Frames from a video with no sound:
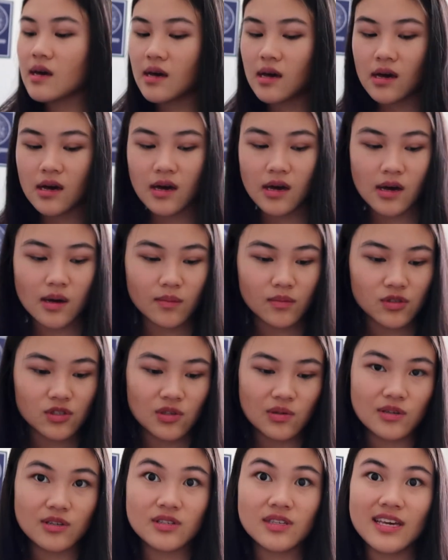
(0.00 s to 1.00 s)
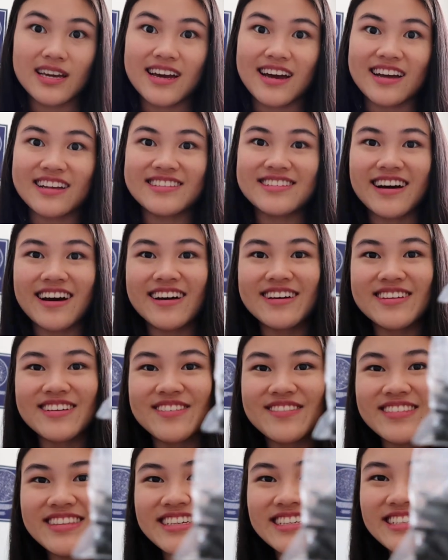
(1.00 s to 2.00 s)
So there's like a ton
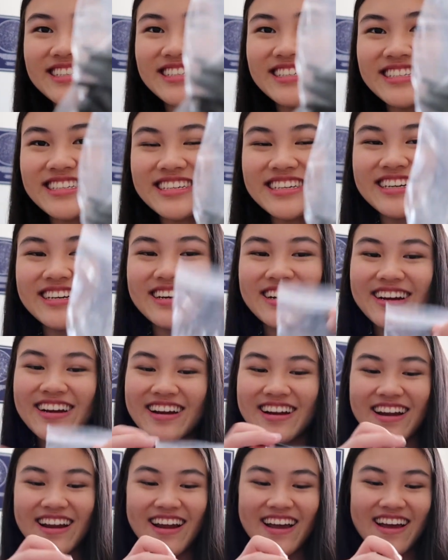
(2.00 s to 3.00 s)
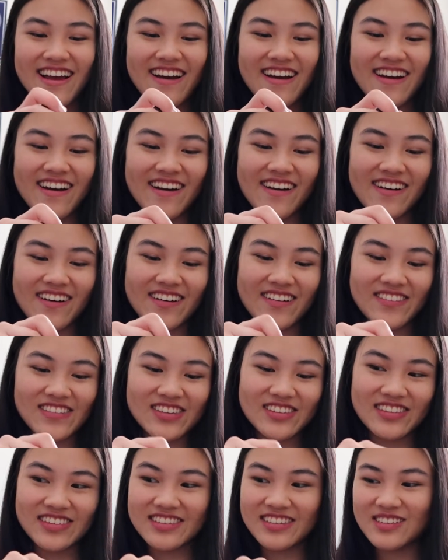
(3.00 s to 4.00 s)
of these in here.
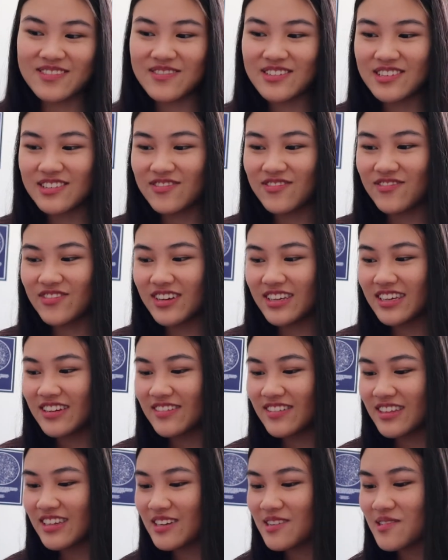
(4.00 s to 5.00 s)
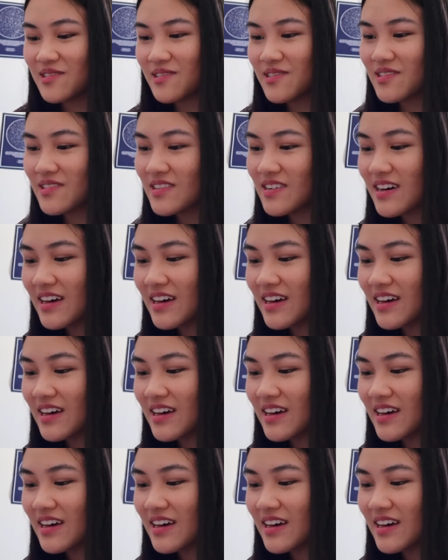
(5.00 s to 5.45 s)
So it's gonna be really, really cool.